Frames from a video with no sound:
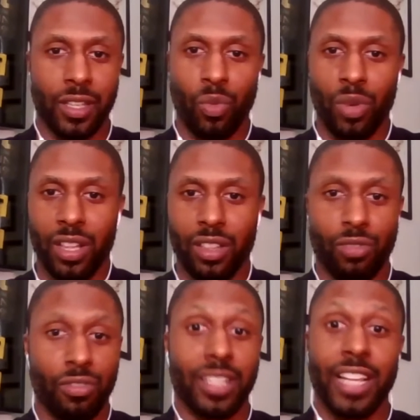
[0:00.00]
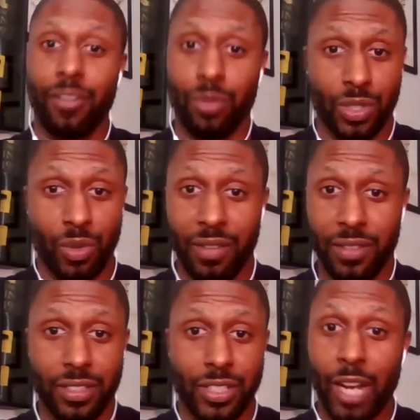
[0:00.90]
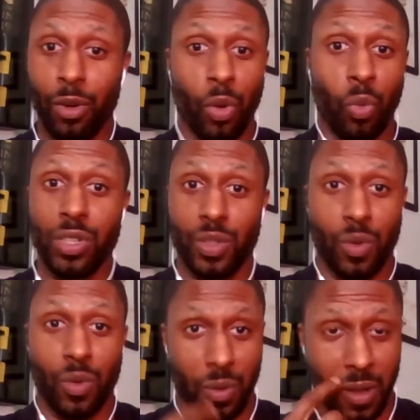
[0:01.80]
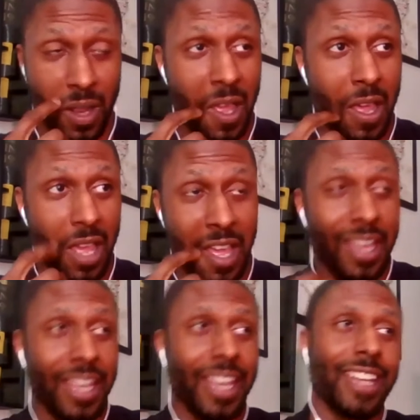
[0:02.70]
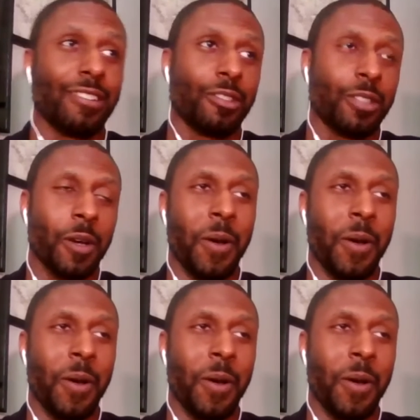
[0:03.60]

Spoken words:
with Greek life whatsoever. So I don't know what's going on. And so,